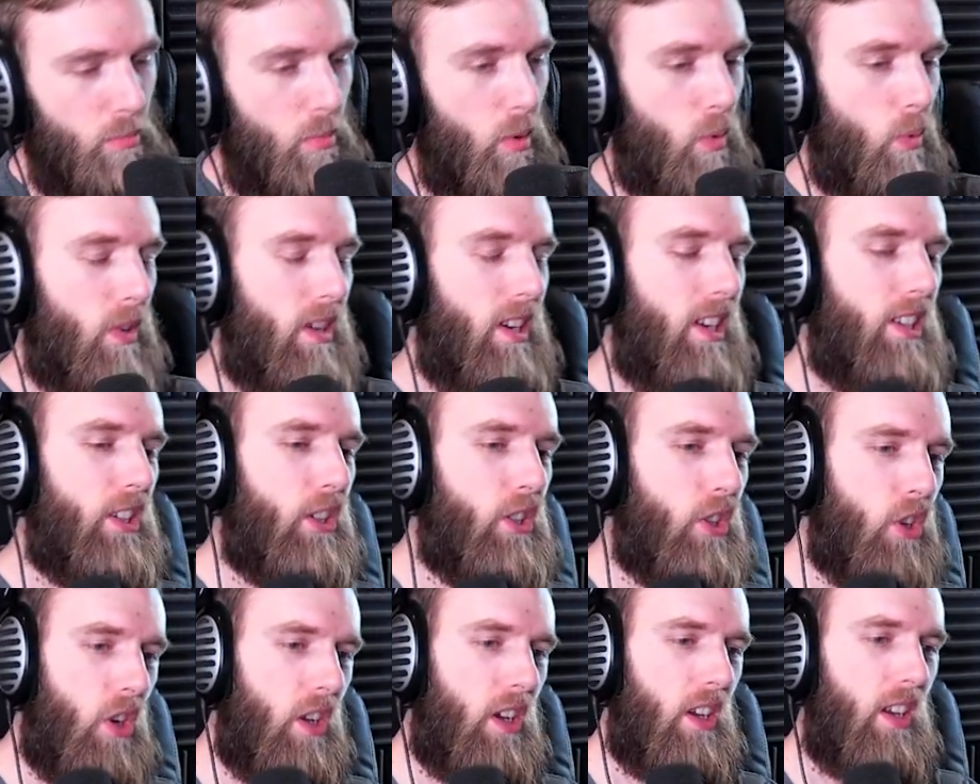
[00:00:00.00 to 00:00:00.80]
But we need to
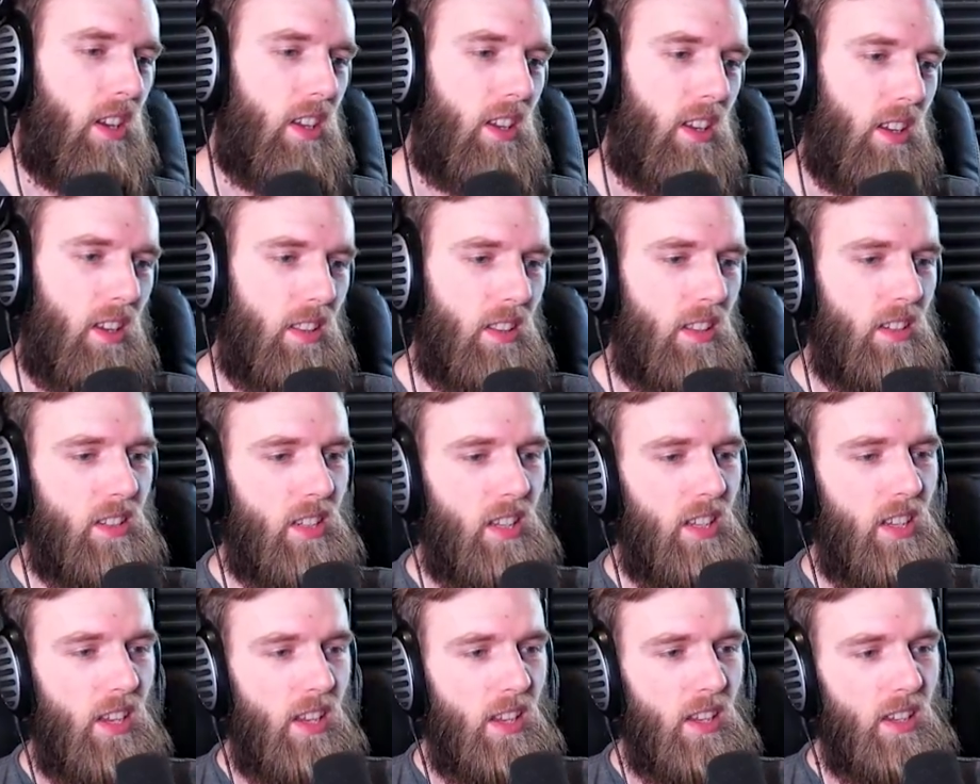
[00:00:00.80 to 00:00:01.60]
cook it in the
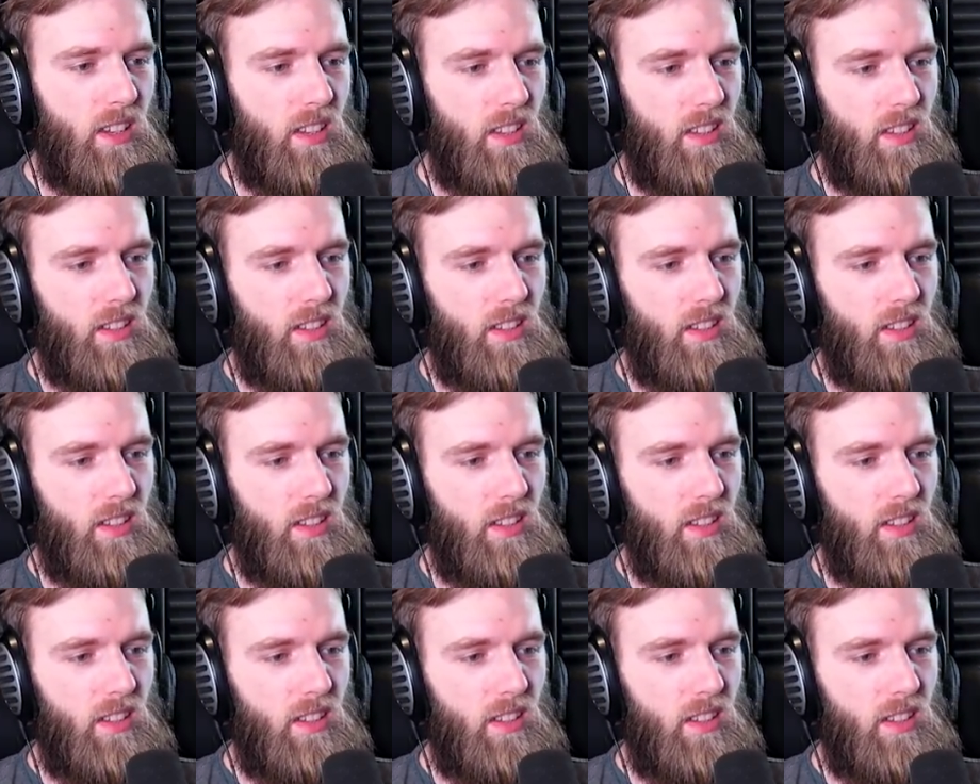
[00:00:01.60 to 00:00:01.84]
tea.